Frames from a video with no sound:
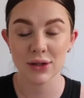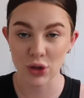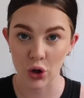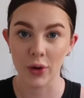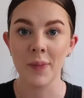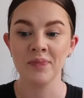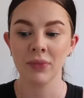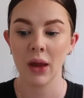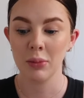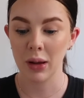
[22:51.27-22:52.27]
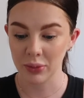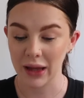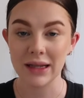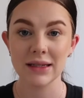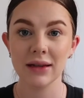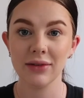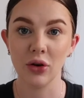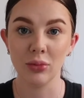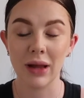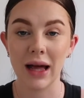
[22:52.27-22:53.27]
So my plan is to
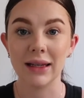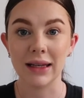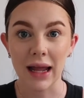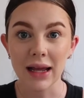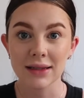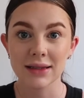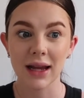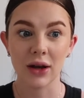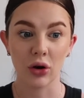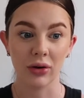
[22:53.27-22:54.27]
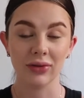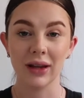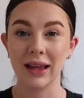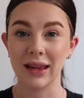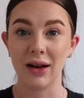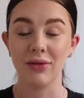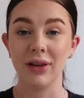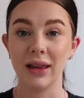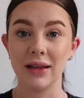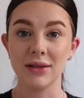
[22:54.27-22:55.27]
film that next and hopefully get that up
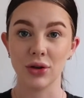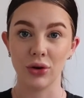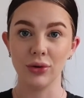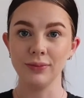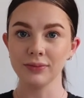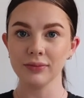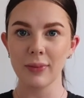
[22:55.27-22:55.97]
fairly soon.